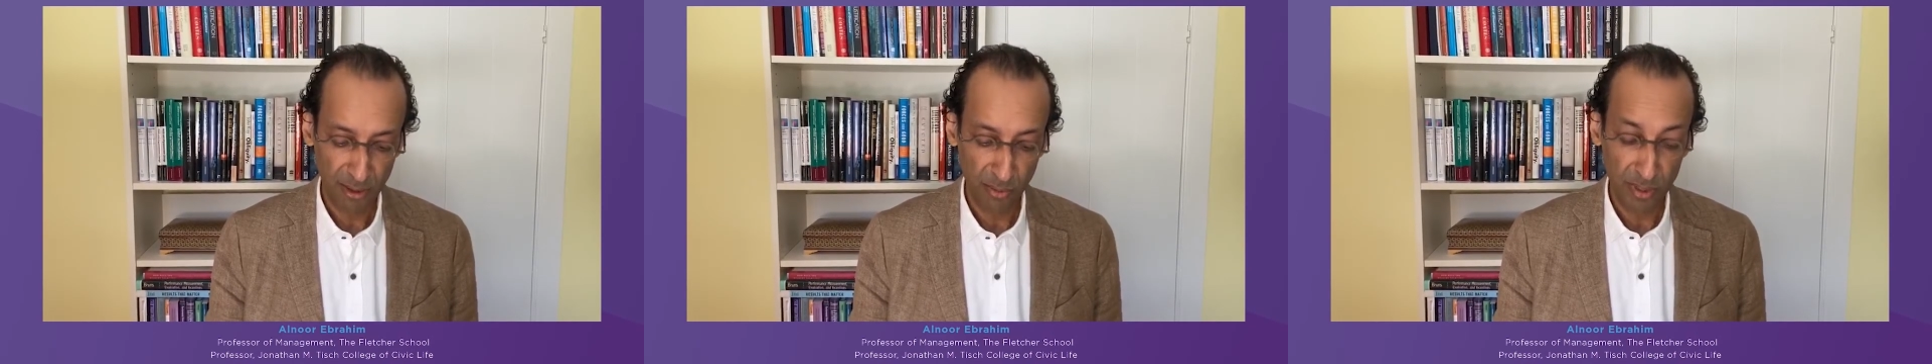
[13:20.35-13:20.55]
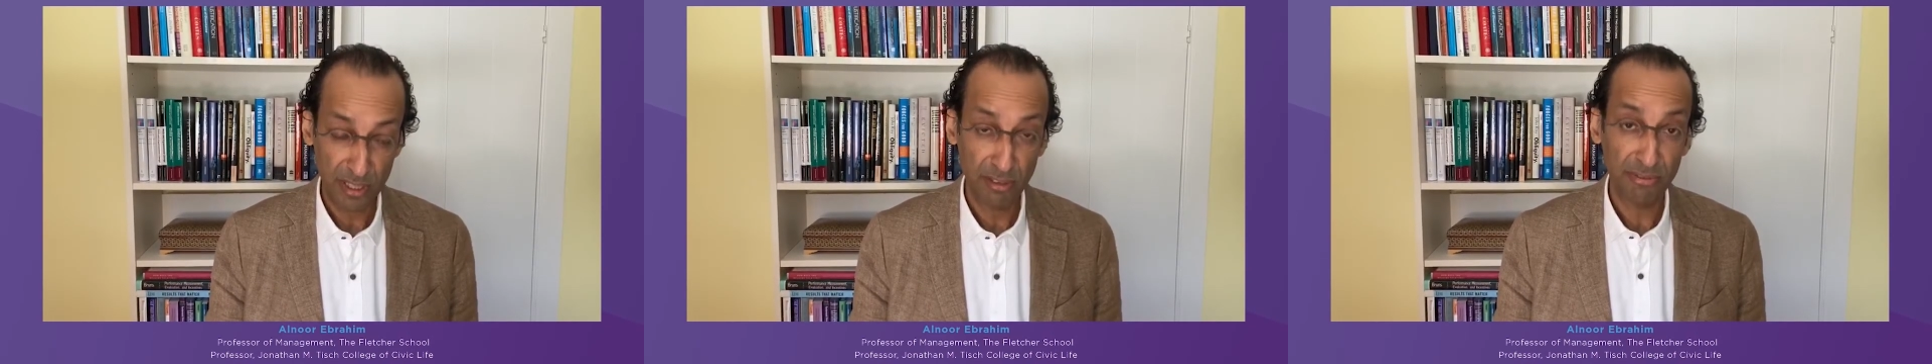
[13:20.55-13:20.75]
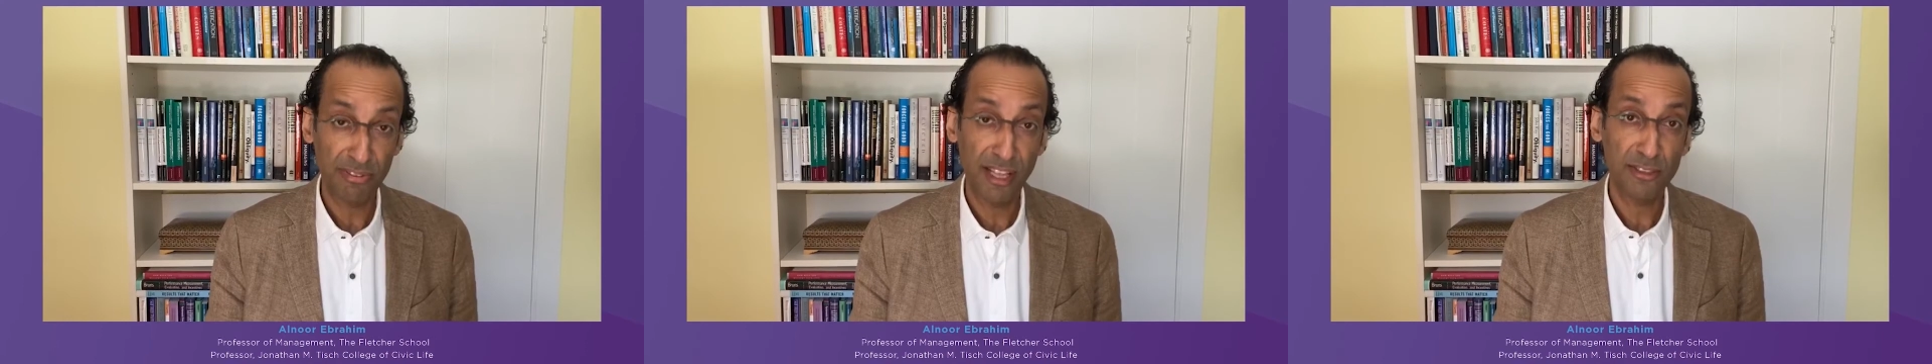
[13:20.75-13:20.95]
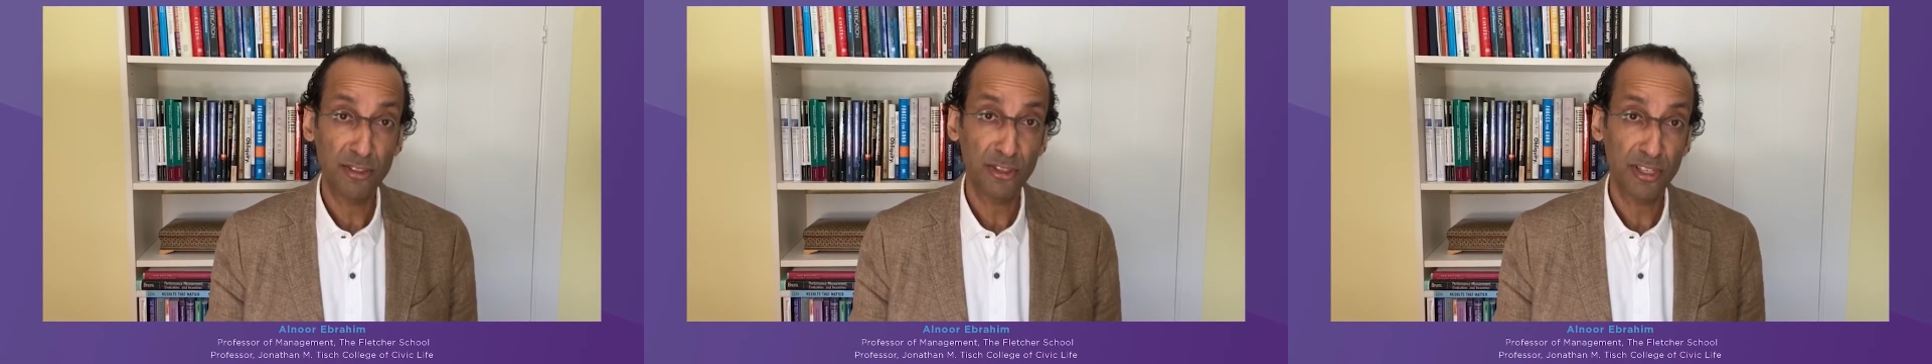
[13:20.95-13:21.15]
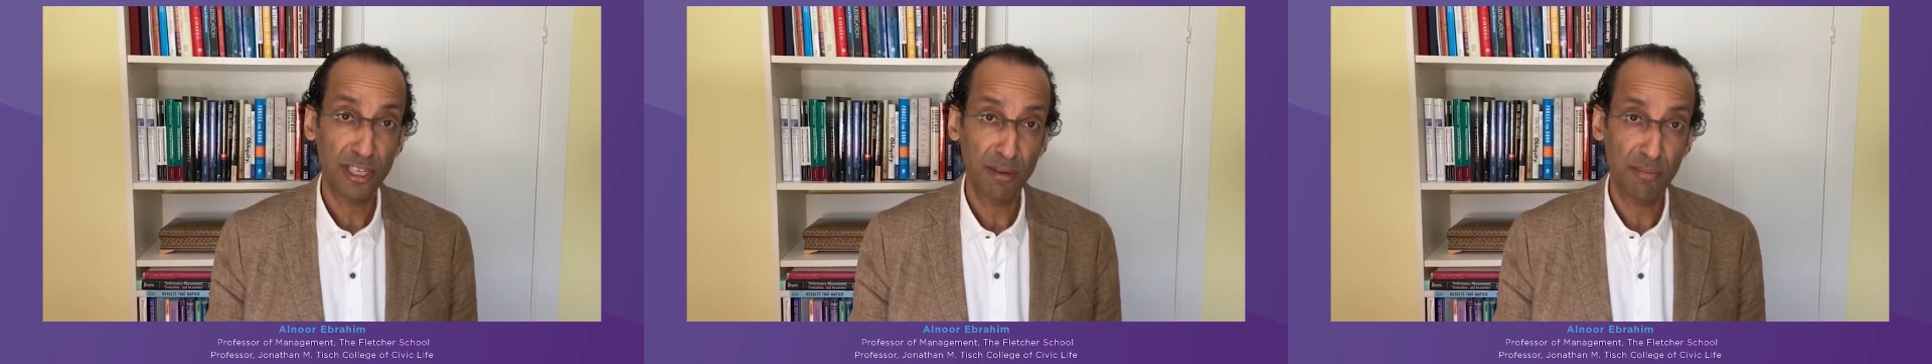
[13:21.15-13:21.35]
what the
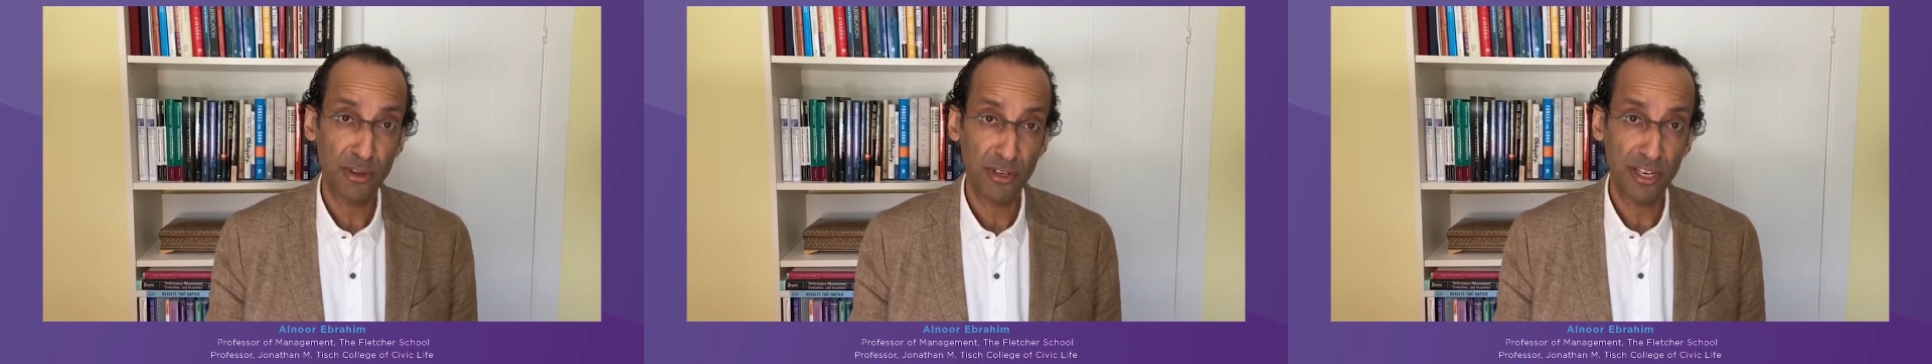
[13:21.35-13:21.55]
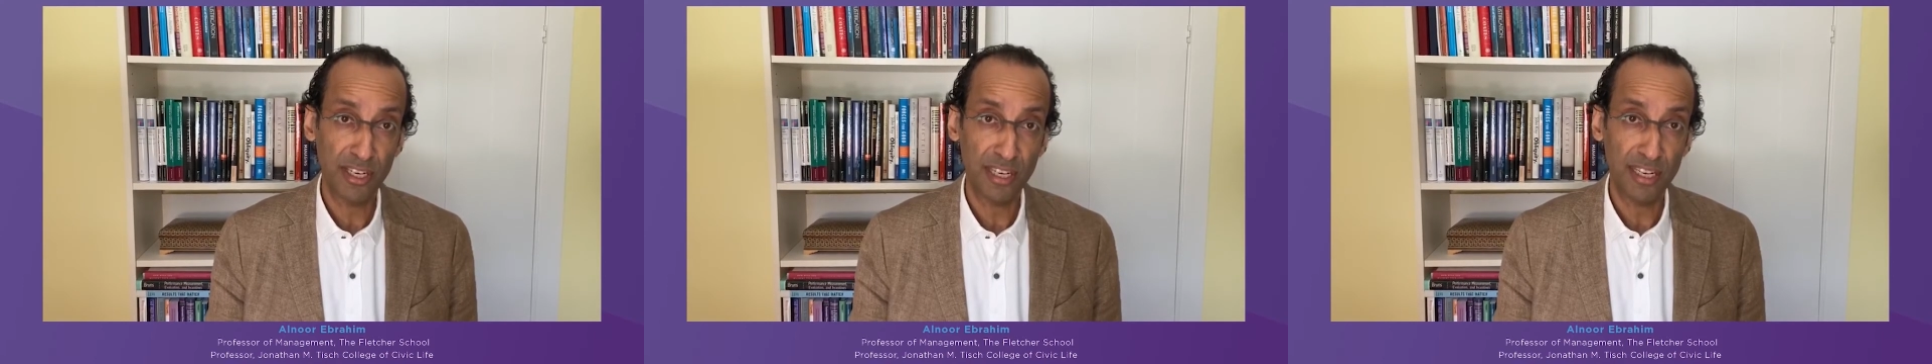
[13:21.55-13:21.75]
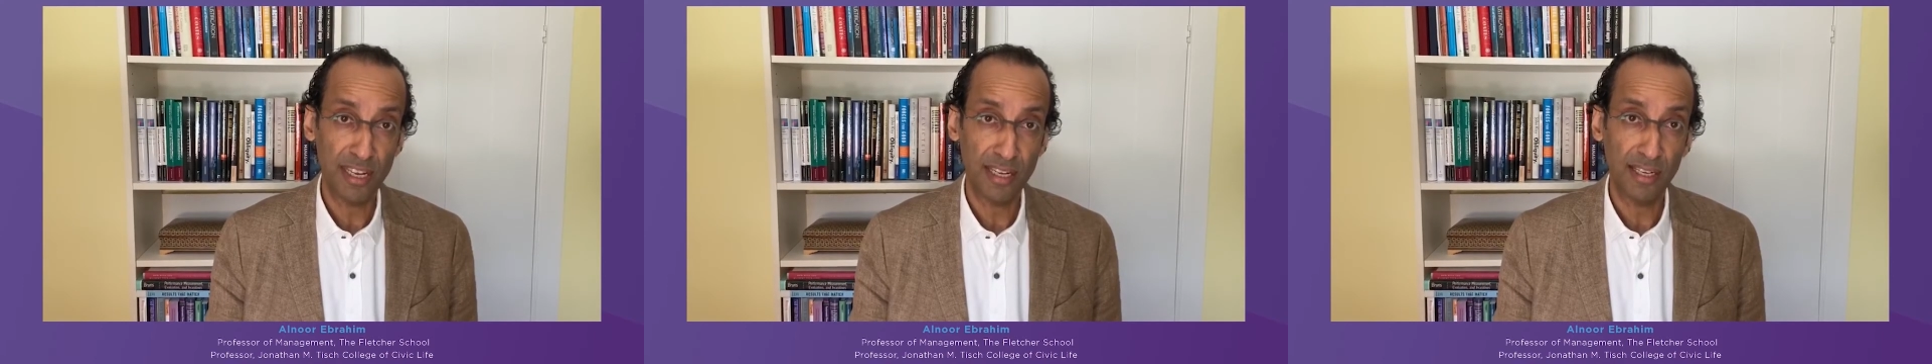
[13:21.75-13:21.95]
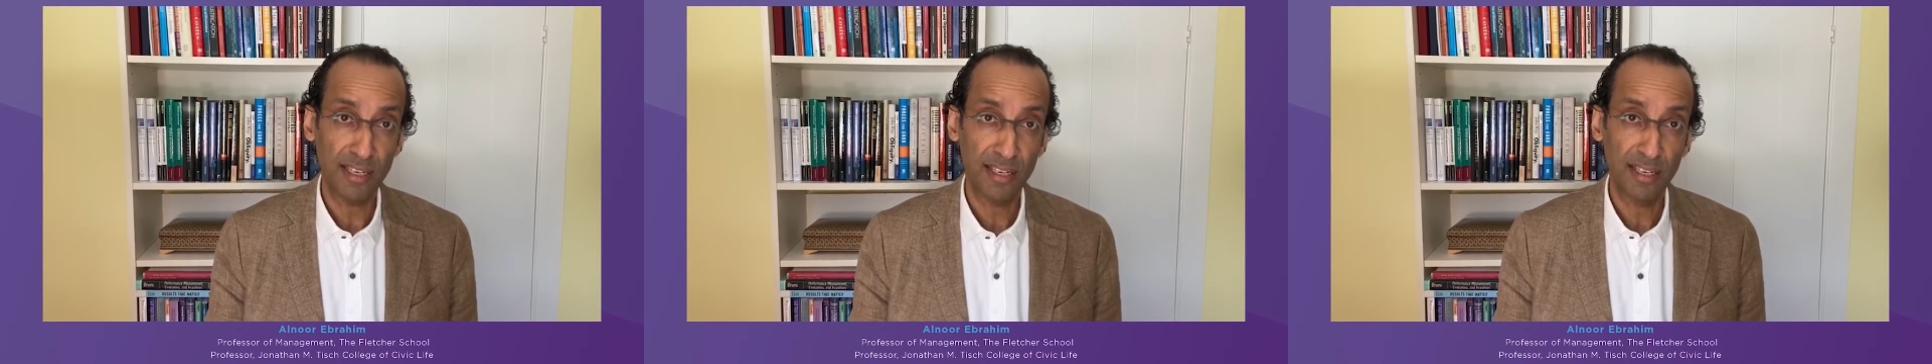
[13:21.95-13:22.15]
Fletcher community,